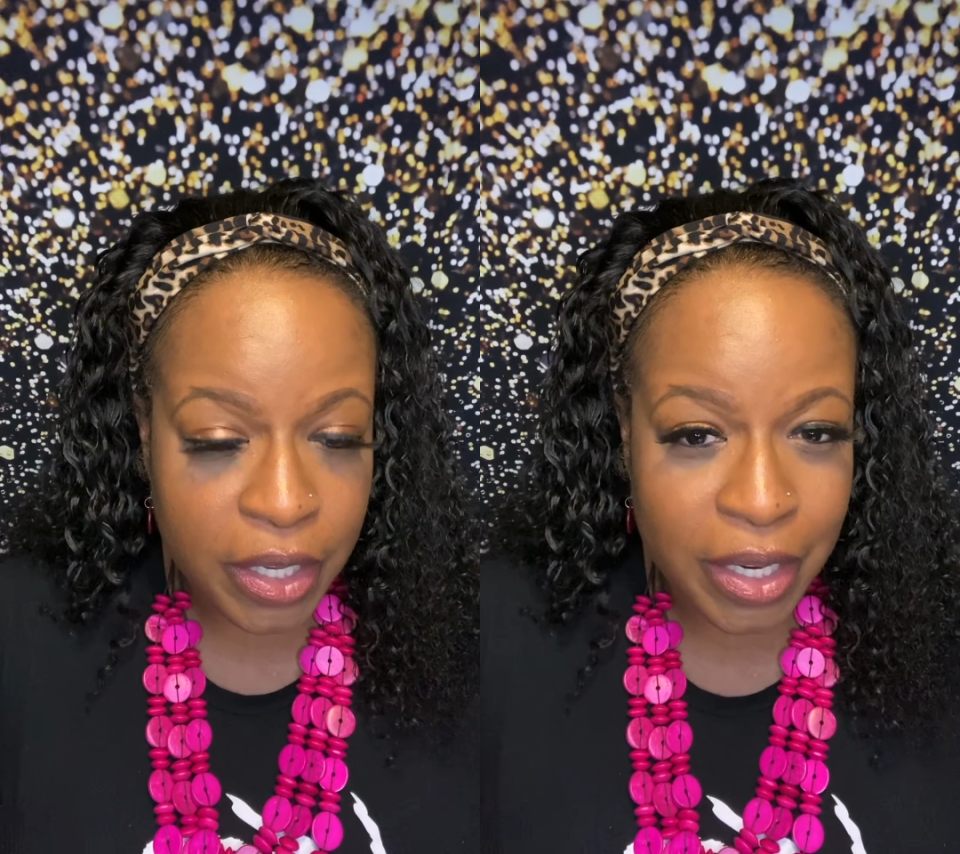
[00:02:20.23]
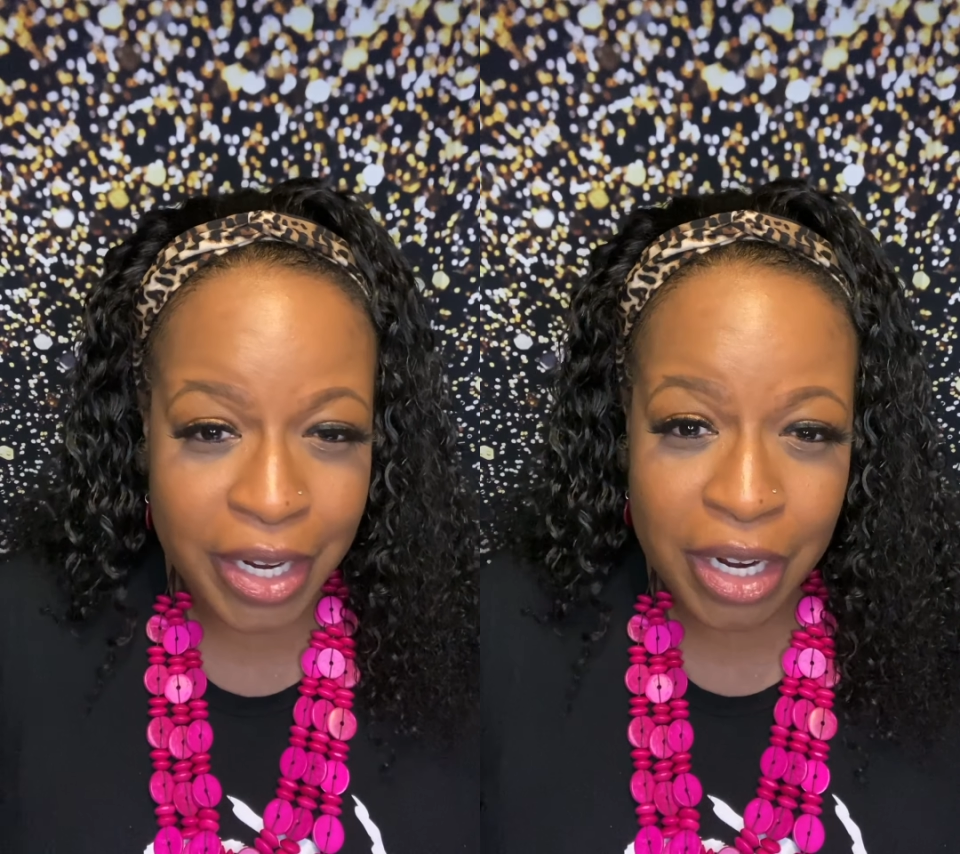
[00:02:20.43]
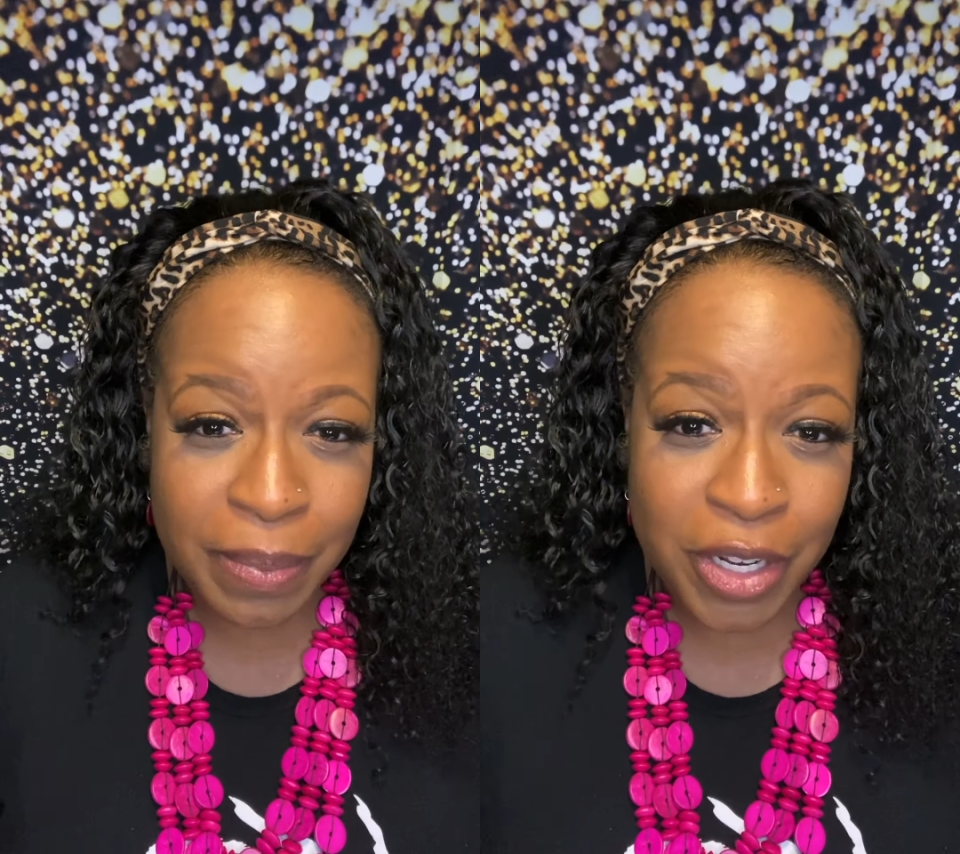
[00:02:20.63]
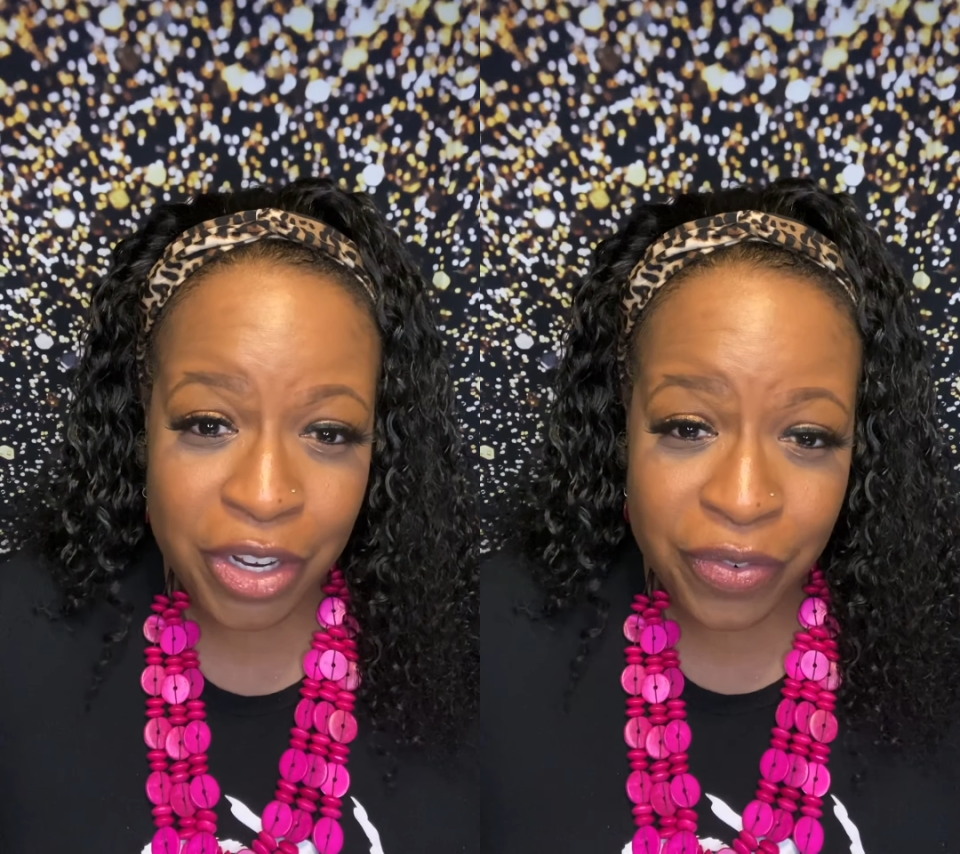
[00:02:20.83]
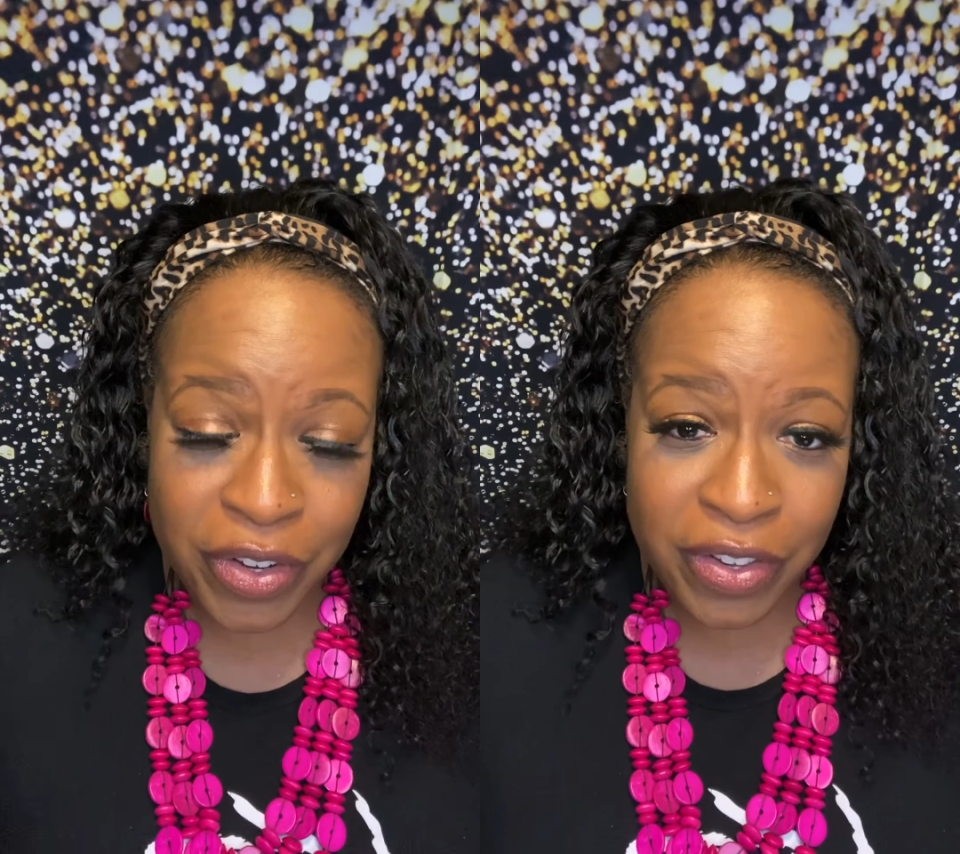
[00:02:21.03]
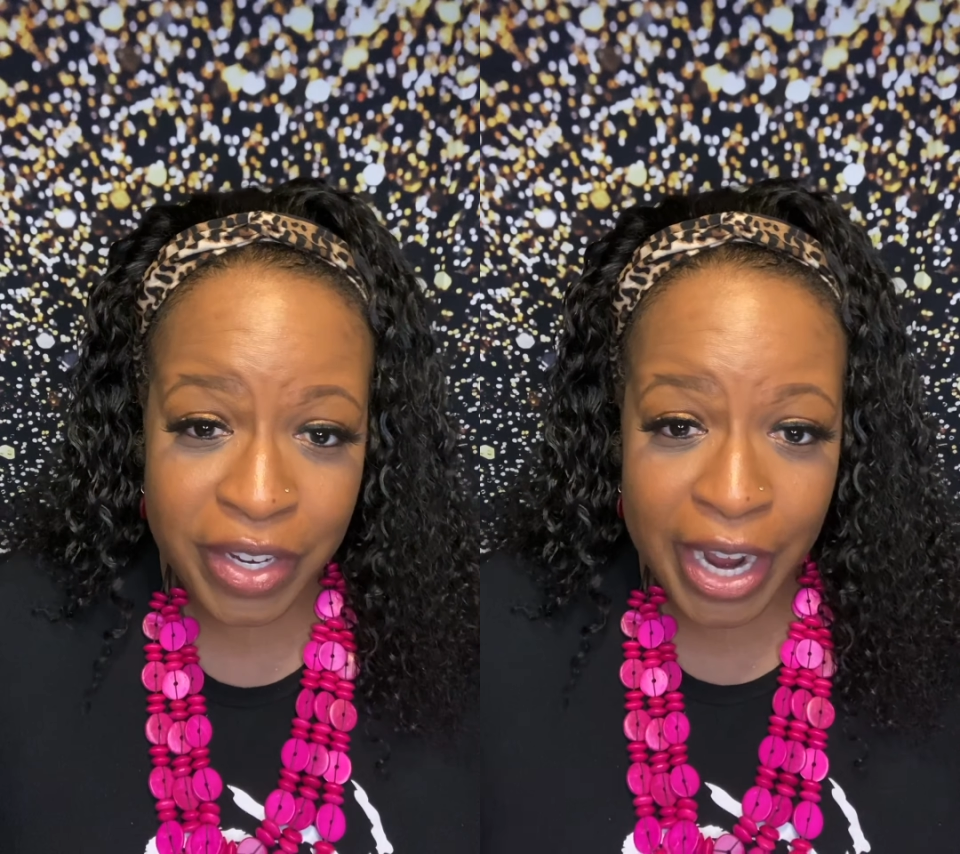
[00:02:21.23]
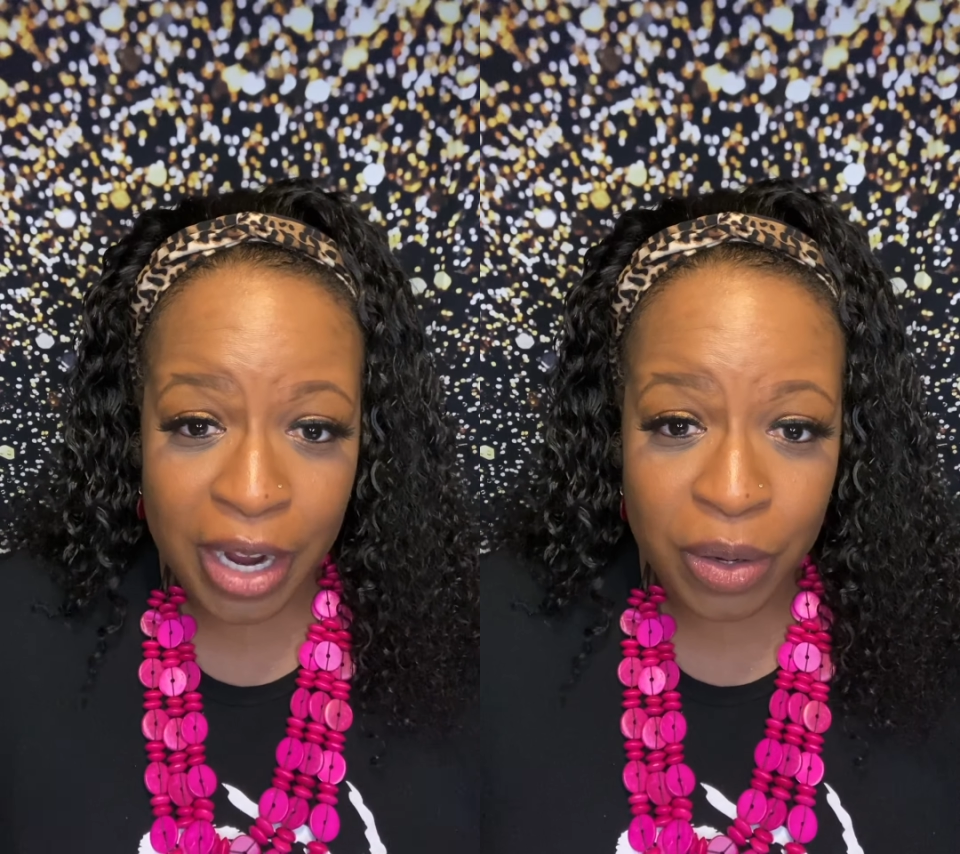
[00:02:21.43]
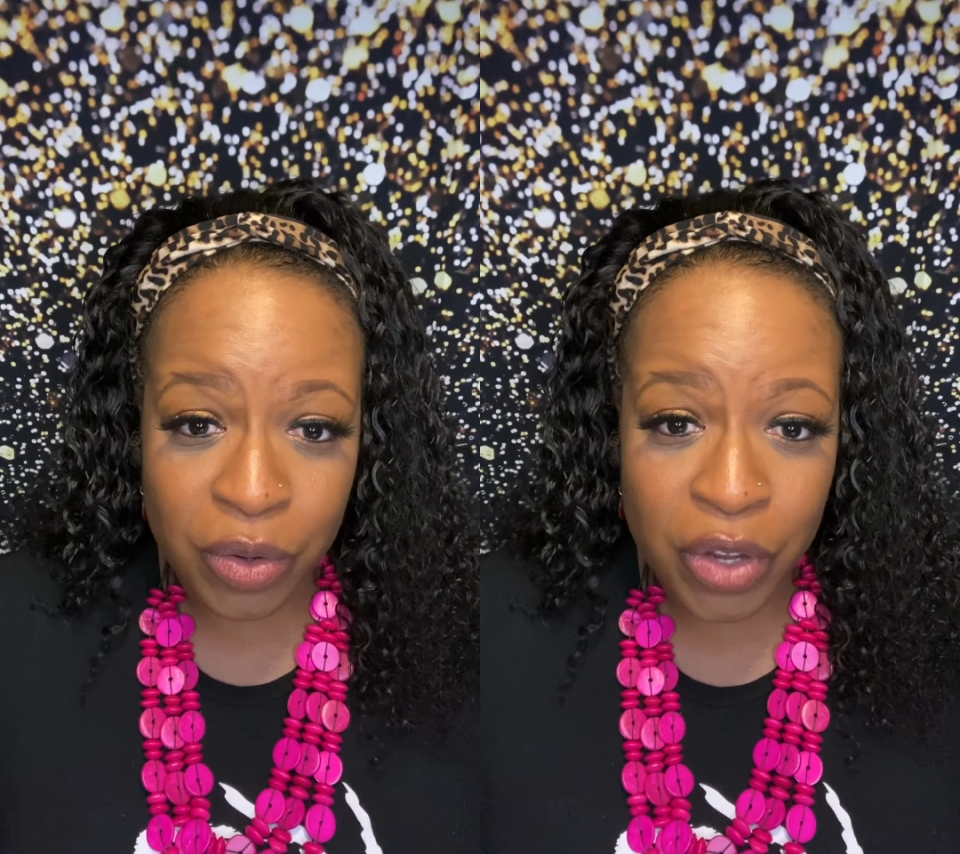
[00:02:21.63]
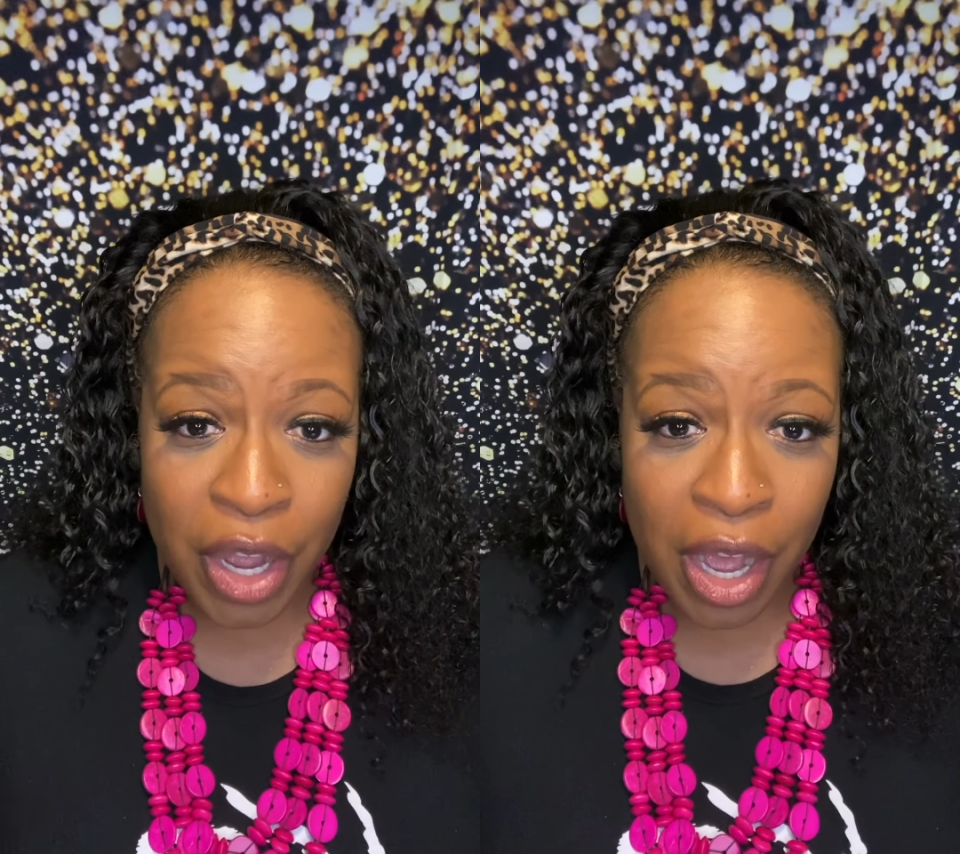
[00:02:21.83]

They come in different styles.